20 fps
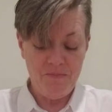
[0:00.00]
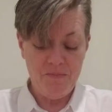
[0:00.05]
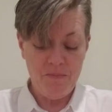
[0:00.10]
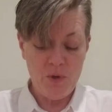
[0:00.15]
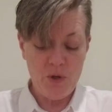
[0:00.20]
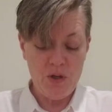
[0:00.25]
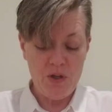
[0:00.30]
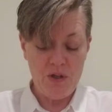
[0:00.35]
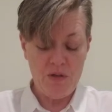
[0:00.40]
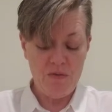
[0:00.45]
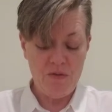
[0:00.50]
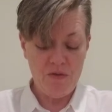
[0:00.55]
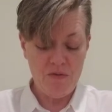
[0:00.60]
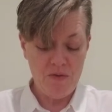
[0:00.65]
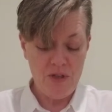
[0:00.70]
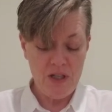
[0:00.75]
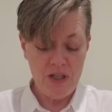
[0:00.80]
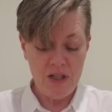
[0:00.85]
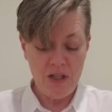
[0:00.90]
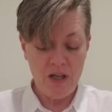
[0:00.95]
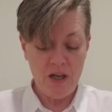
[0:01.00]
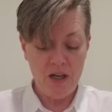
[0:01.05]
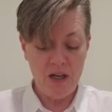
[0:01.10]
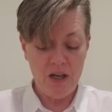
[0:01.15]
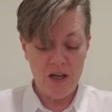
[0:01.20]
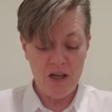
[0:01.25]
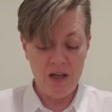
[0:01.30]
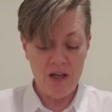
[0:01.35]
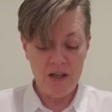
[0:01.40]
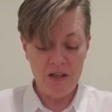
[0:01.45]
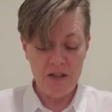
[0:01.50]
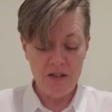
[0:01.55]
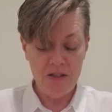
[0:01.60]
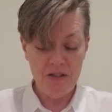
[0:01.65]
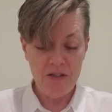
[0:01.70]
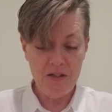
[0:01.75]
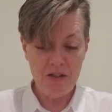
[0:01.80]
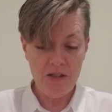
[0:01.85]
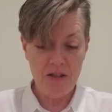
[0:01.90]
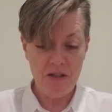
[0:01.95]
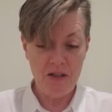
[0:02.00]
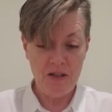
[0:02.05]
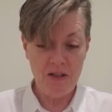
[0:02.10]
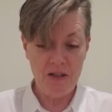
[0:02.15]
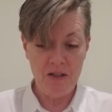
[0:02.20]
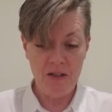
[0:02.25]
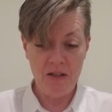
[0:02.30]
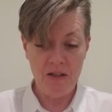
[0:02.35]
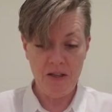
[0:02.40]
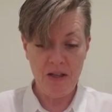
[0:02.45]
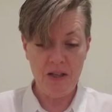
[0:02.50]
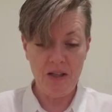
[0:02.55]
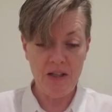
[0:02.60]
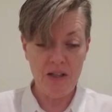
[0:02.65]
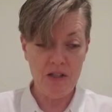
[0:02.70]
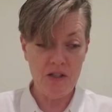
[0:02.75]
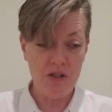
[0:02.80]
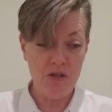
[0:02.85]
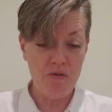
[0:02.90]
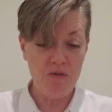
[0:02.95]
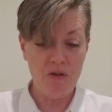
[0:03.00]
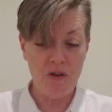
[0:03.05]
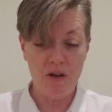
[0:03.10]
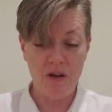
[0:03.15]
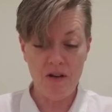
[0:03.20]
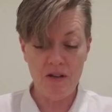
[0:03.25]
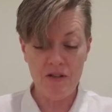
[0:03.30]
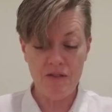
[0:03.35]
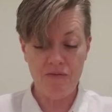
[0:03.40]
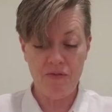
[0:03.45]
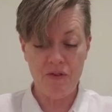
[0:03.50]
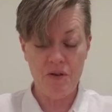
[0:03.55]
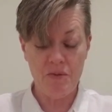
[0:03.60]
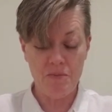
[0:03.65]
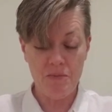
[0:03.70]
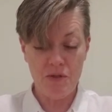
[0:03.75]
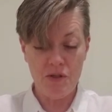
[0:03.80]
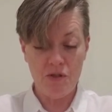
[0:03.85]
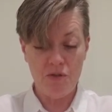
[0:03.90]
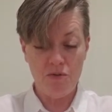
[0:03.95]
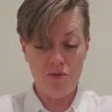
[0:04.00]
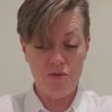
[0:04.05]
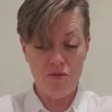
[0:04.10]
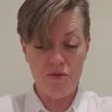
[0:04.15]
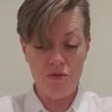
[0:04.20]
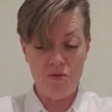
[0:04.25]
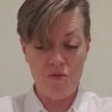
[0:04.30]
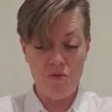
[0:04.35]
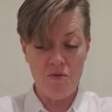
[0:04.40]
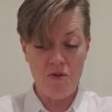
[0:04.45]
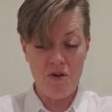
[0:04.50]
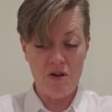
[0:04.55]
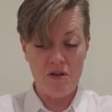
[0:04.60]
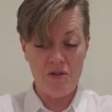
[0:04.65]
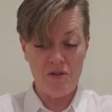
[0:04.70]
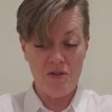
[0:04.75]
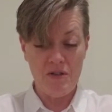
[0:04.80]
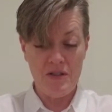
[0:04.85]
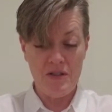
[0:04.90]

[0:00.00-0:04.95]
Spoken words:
going to do three cards, and then two cards from Soul's Oracle